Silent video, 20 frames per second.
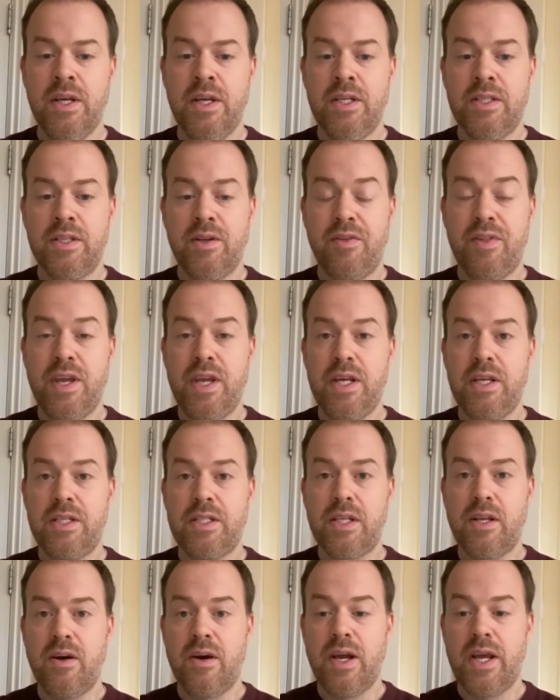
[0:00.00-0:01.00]
So things
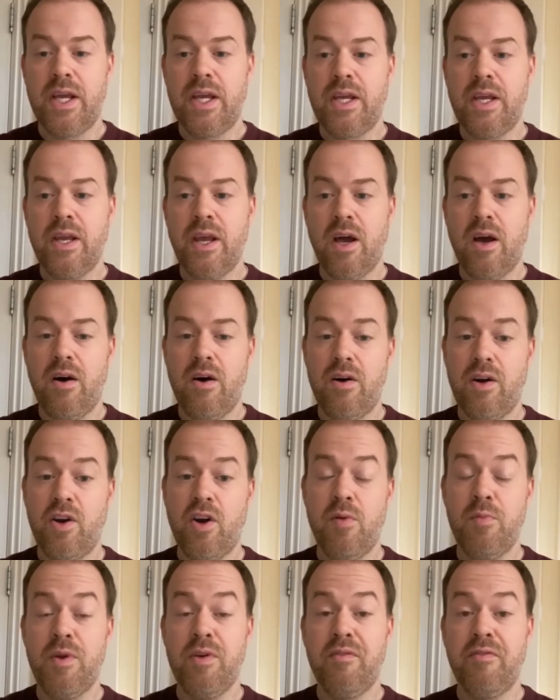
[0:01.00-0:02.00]
like our
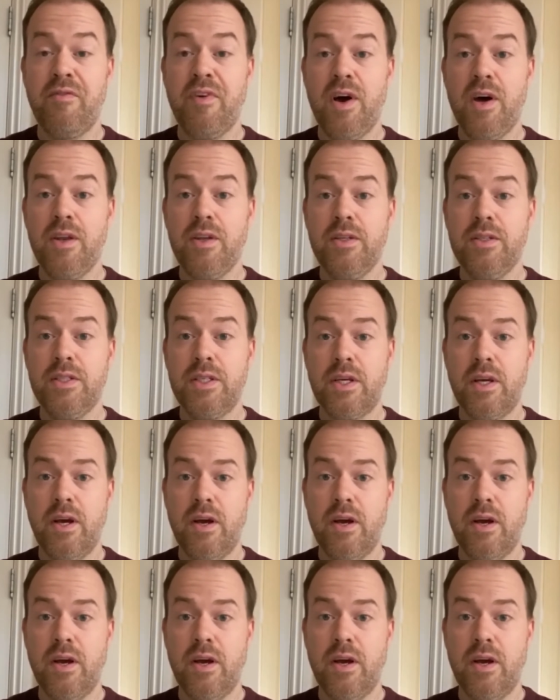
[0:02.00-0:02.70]
common fund,